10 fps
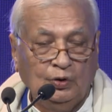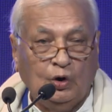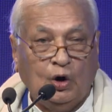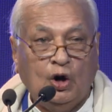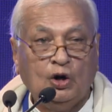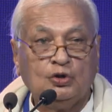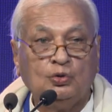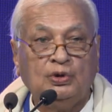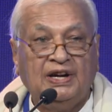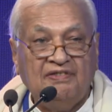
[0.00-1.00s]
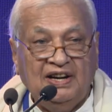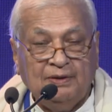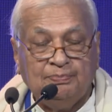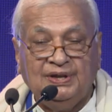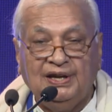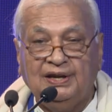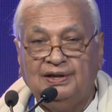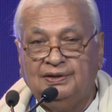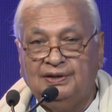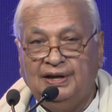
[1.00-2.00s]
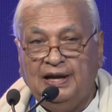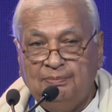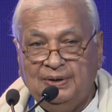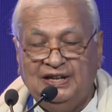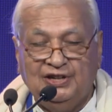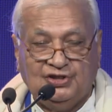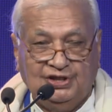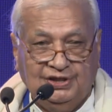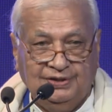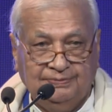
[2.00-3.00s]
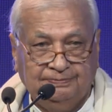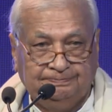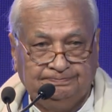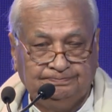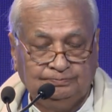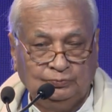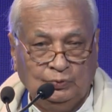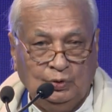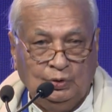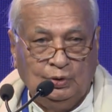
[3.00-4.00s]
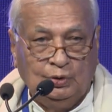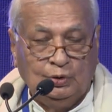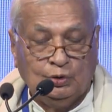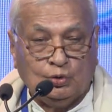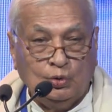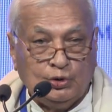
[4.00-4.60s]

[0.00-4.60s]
or to develop the ability to